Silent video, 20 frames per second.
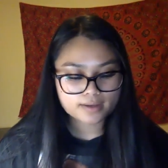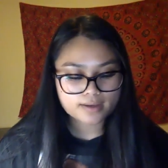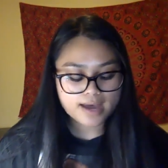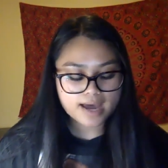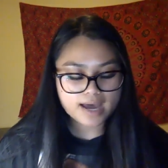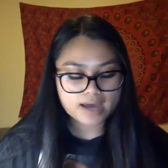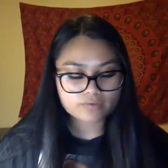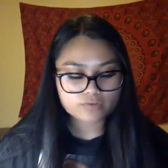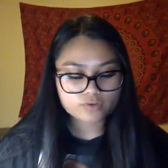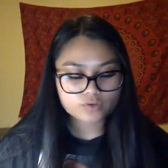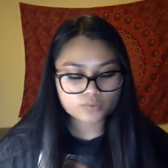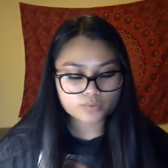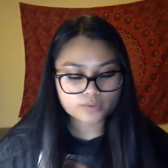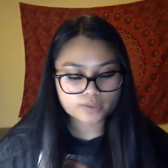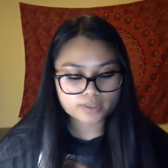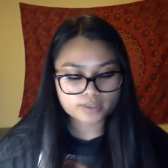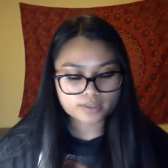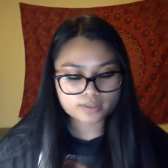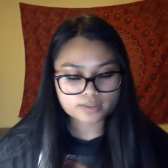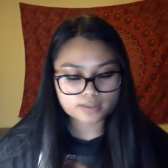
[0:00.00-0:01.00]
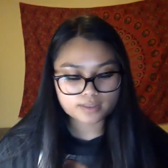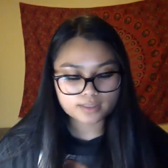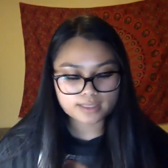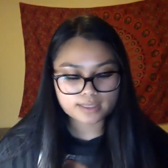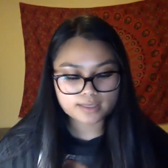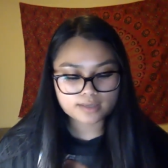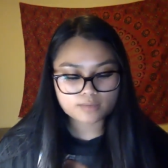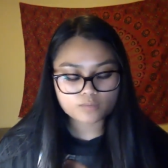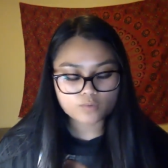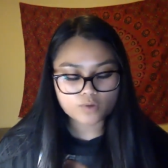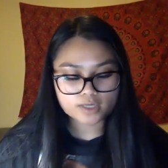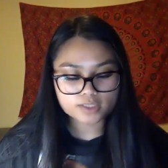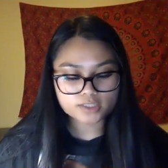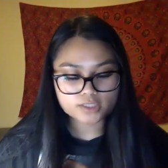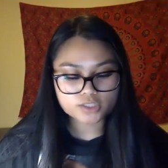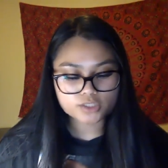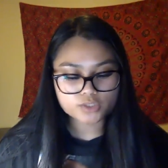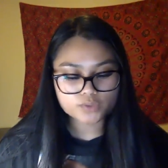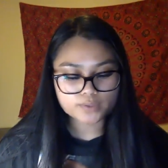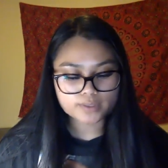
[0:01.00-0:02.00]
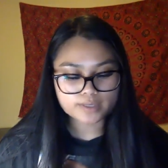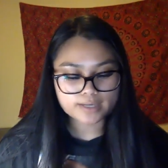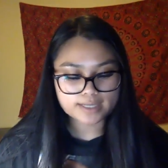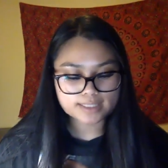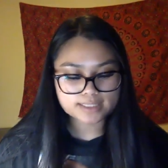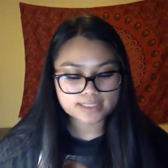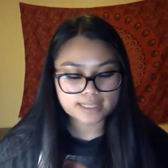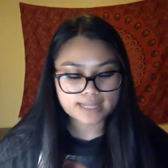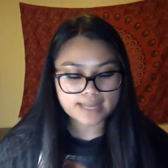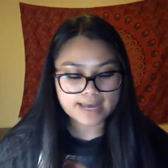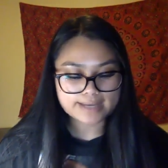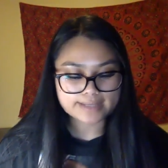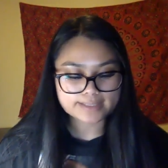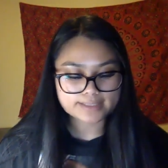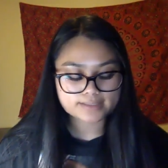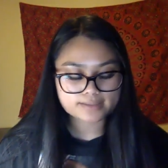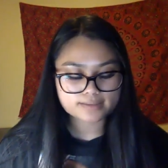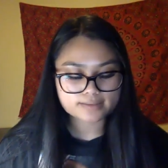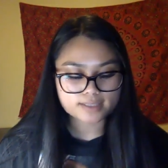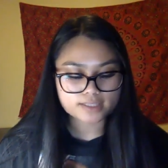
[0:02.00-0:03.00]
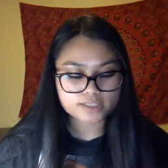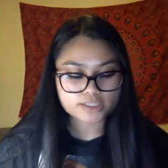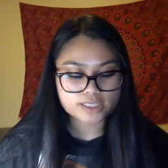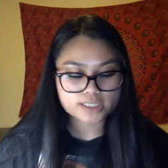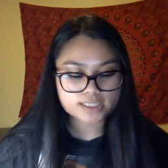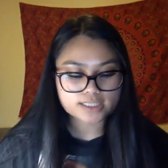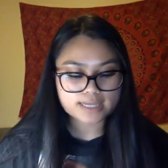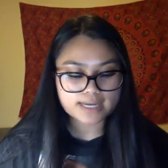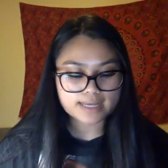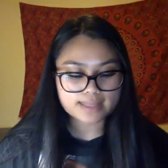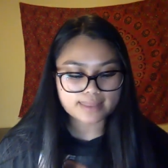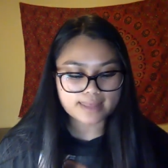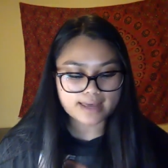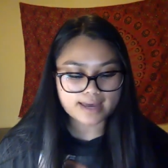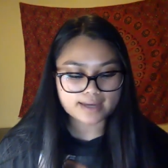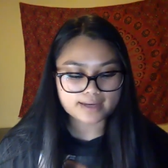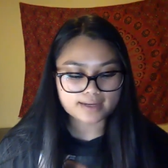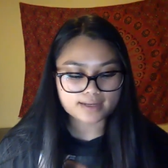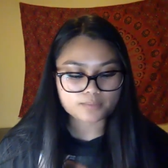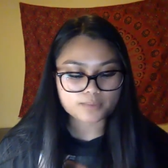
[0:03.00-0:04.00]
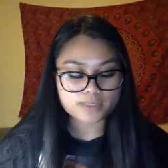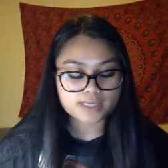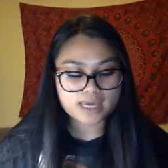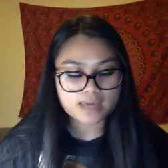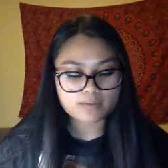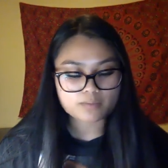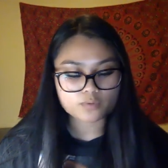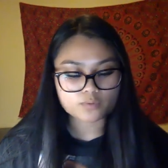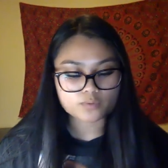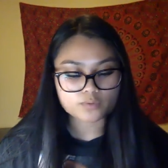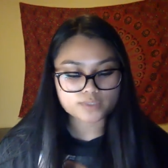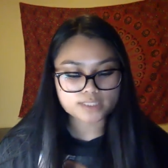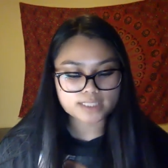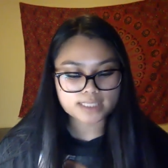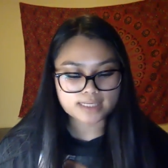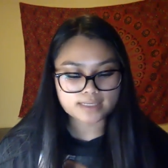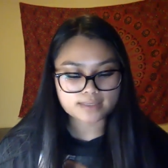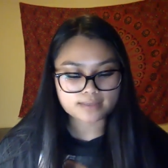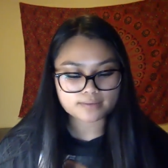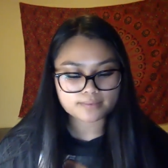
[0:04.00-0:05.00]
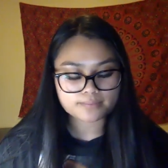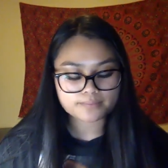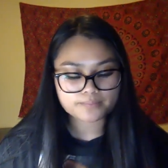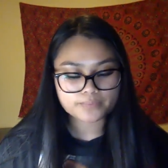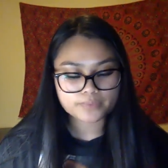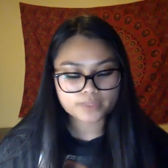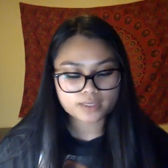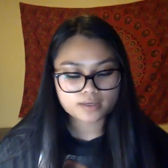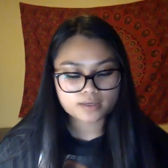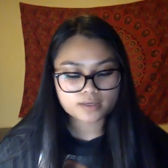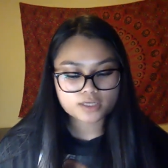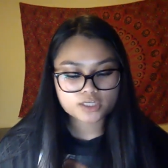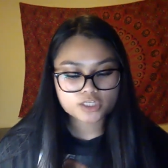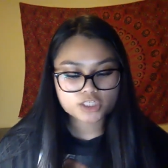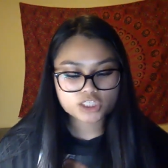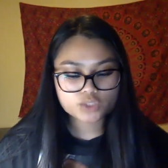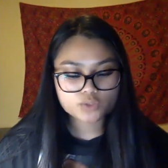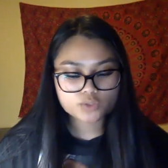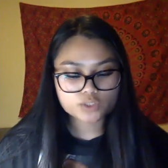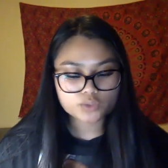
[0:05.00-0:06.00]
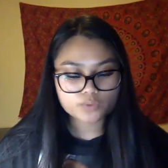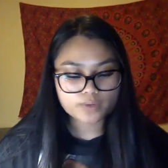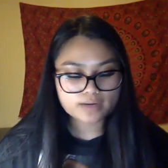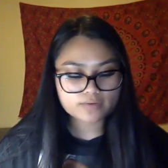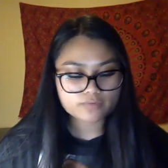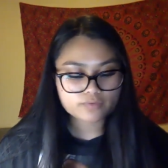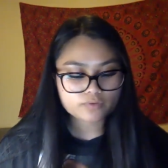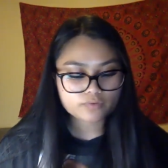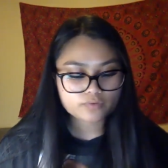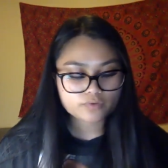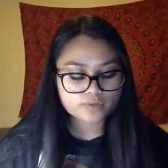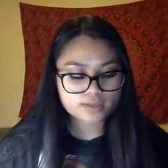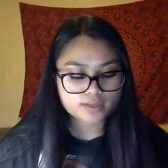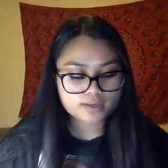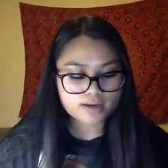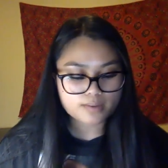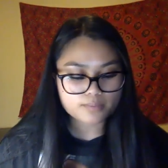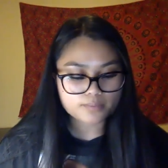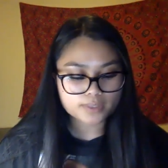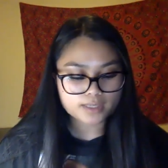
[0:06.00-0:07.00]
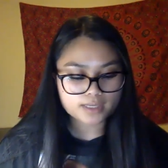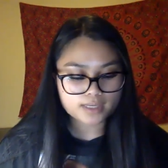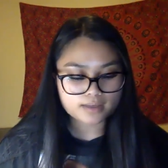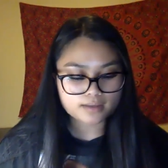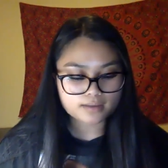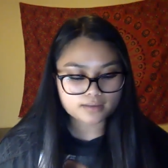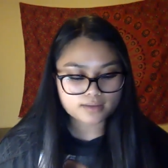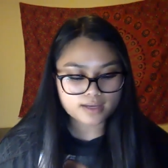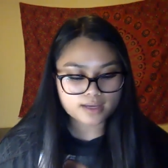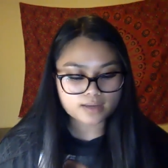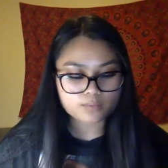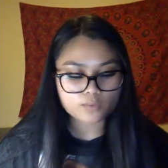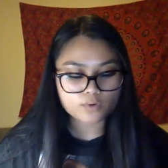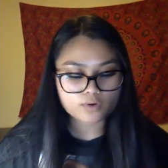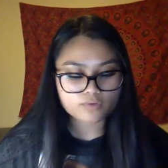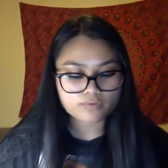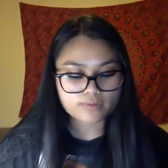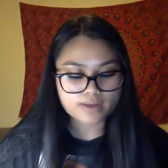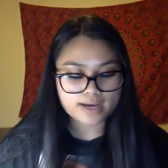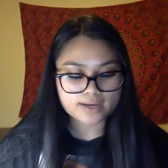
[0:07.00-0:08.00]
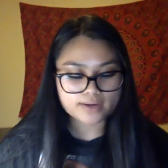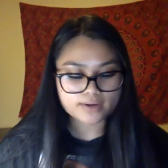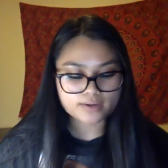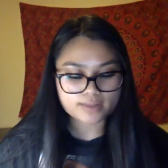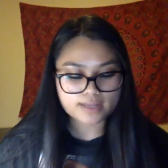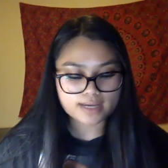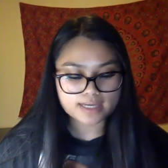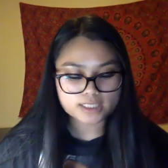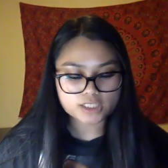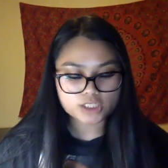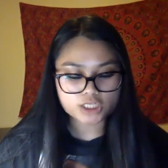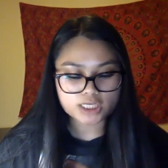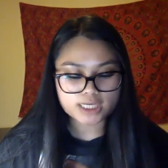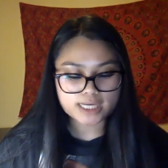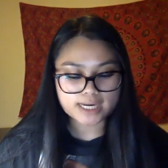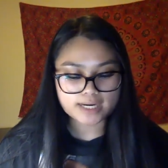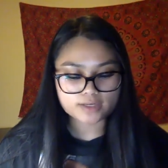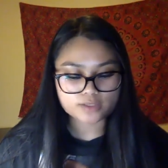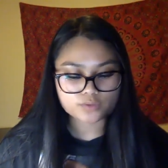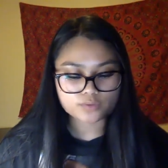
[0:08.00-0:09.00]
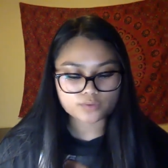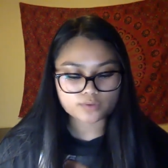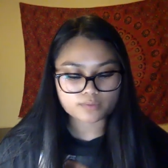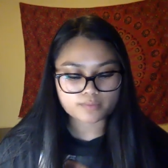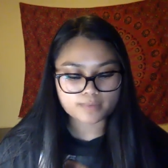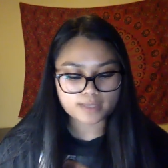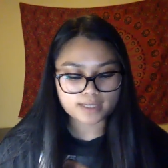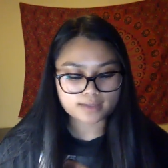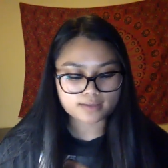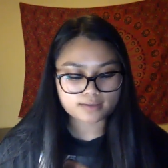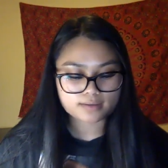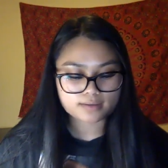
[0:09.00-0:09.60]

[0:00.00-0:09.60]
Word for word: Afterward, Liam walked her to her next class, and just like that, it became a routine. She was grateful for the company and more flattered that she cared to admit,